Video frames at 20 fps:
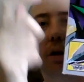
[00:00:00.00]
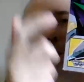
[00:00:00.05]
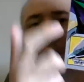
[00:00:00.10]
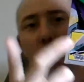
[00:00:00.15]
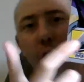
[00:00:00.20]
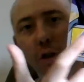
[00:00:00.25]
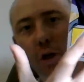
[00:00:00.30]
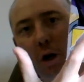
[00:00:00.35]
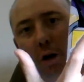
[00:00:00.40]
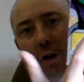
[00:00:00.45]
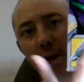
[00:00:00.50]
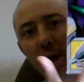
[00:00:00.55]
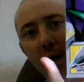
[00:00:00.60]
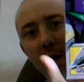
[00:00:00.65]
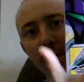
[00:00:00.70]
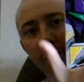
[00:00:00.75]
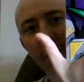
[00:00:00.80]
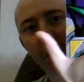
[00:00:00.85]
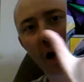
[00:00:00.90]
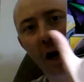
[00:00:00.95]
So then
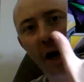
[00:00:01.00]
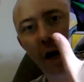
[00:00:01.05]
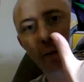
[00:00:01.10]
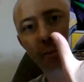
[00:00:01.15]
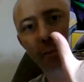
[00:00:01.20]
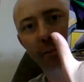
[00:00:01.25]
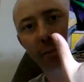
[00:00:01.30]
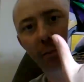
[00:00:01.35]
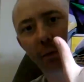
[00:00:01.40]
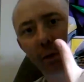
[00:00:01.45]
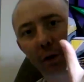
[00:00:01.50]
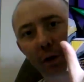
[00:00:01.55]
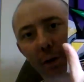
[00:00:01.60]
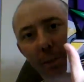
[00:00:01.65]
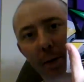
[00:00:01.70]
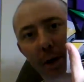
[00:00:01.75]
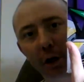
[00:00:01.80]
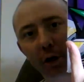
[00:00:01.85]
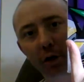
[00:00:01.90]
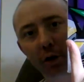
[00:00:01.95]
you've got the
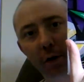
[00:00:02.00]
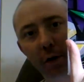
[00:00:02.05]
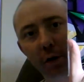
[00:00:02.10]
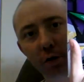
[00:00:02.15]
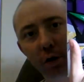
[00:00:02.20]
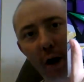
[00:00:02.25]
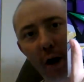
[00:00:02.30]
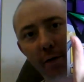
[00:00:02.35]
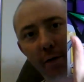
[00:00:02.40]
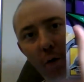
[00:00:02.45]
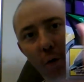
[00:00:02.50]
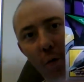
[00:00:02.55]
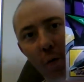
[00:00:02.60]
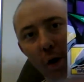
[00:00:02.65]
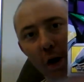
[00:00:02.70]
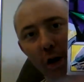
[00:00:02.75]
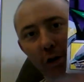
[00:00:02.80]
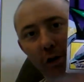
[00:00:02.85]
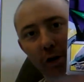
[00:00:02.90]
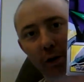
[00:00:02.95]
picture of the driver
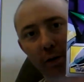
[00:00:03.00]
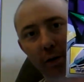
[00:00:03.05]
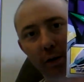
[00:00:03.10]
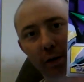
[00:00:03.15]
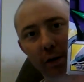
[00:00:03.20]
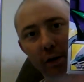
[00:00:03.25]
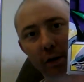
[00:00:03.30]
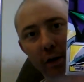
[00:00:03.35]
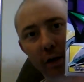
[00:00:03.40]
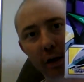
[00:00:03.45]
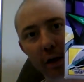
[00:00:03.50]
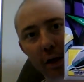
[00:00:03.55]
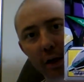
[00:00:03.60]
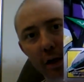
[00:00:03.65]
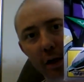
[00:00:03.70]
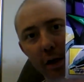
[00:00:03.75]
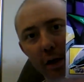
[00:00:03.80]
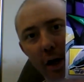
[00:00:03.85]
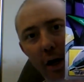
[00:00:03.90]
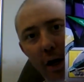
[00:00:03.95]
with
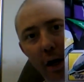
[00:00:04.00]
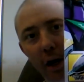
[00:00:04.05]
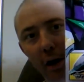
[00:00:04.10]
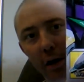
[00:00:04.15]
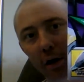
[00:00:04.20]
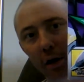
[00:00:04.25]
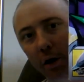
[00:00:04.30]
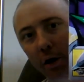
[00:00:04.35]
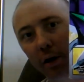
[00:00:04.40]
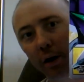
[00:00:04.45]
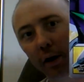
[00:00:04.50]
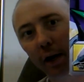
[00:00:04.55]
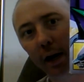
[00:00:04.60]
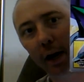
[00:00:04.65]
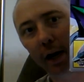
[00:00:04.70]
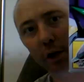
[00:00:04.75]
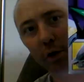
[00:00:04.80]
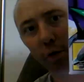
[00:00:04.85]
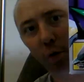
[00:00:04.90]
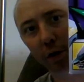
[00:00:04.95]
the
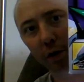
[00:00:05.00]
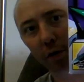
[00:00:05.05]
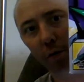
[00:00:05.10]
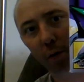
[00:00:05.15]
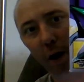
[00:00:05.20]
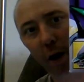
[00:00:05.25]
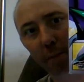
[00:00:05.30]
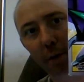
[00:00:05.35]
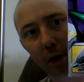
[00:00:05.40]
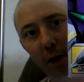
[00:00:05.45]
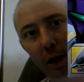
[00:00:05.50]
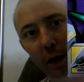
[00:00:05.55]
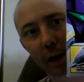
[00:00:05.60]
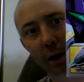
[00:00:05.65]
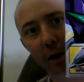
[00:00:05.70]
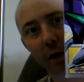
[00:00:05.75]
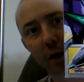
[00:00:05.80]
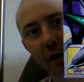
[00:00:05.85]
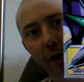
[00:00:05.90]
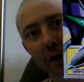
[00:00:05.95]
It's Wonder Ride book
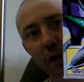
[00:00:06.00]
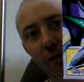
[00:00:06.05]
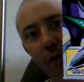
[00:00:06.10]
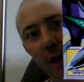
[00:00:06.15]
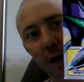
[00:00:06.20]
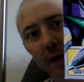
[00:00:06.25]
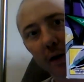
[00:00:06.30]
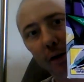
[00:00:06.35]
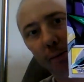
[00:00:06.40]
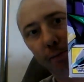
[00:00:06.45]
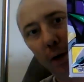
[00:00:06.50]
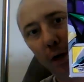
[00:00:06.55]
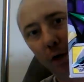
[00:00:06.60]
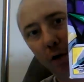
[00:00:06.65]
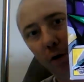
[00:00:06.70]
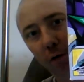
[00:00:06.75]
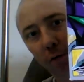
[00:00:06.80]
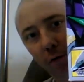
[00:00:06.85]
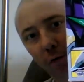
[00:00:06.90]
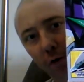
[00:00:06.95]
in. You've got a
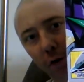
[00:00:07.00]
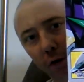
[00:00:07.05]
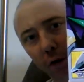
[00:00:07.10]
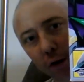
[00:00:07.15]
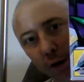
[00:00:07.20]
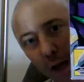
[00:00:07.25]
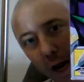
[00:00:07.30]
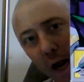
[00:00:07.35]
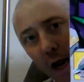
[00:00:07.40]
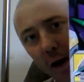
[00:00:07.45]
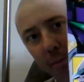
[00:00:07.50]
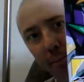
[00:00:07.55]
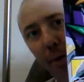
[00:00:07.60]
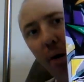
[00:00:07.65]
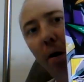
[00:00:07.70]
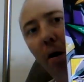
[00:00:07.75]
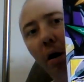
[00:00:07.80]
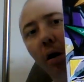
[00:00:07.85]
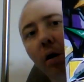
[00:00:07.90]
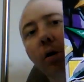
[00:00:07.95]
picture of that
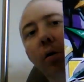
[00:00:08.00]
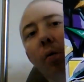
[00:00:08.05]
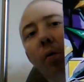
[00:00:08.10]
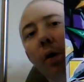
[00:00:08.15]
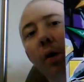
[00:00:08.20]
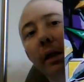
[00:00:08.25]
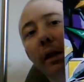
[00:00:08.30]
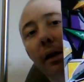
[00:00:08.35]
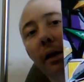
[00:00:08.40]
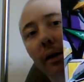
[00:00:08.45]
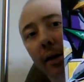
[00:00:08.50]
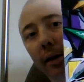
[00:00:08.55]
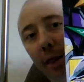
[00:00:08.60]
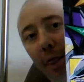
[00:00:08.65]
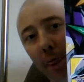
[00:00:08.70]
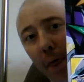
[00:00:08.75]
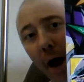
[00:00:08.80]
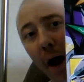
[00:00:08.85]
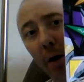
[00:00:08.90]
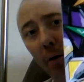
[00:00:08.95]
part with
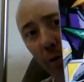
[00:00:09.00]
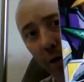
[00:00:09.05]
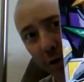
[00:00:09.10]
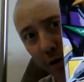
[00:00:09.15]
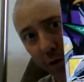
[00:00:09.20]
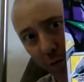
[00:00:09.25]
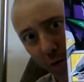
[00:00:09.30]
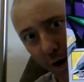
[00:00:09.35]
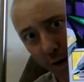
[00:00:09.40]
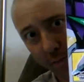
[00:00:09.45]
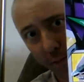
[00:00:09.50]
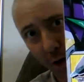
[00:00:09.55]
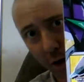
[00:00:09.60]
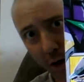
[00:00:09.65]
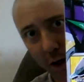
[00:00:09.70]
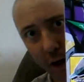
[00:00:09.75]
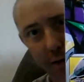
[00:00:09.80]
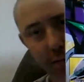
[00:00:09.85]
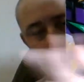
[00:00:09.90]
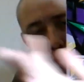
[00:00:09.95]
that Wonder Ride book
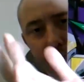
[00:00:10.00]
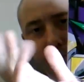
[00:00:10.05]
in.